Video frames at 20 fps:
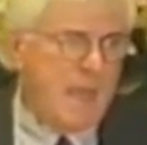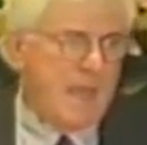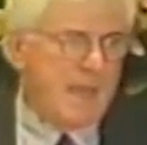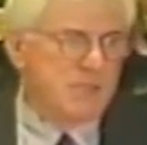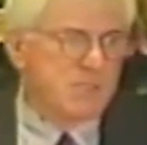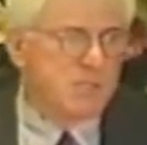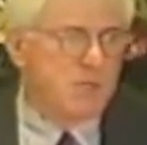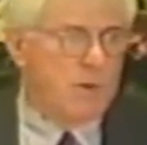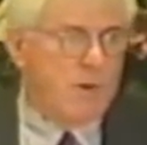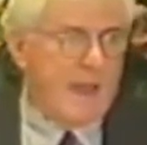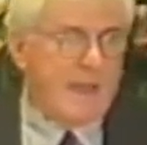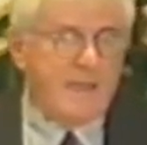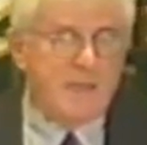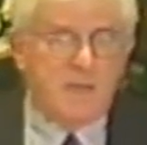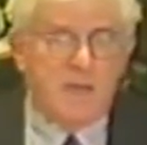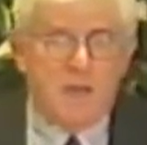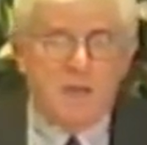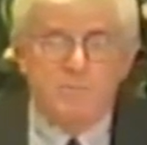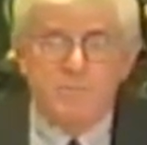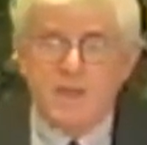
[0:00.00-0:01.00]
So I
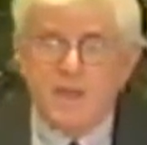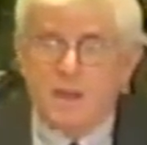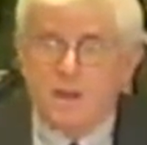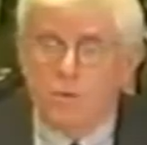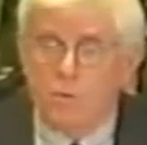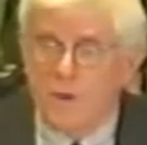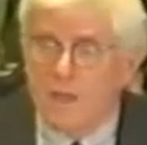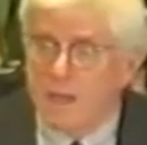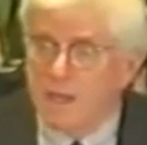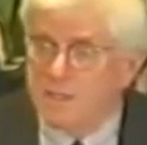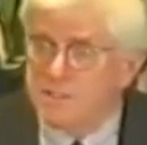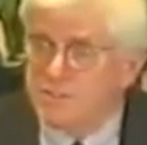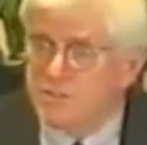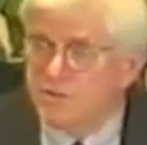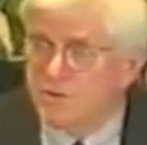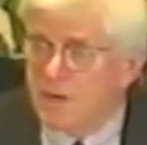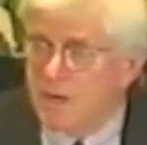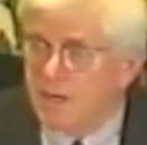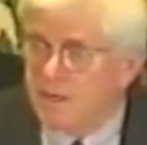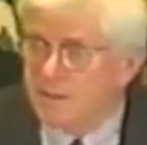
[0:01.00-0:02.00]
come here well
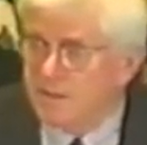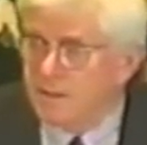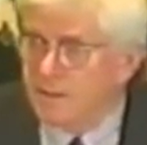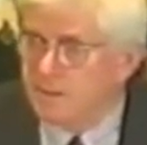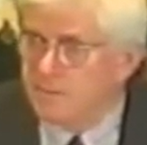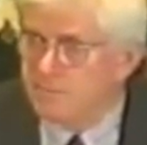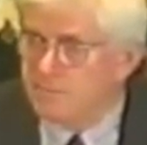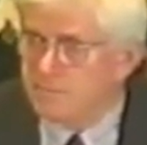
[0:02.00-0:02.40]
instructed.